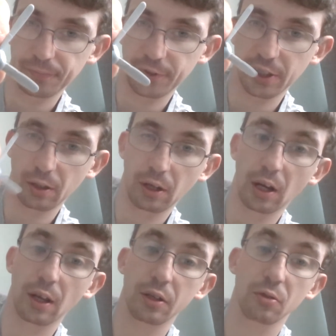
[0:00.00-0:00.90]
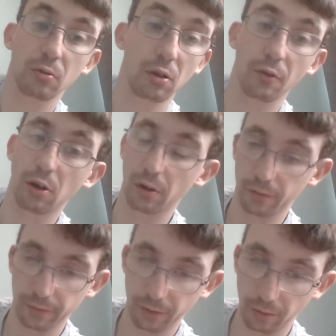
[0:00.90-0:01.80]
So yeah, that's all I've got,
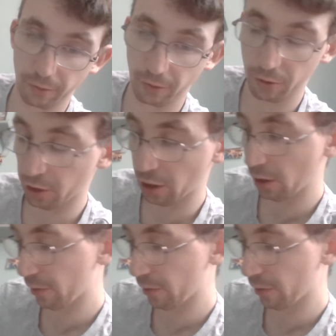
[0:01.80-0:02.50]
unfortunately, now,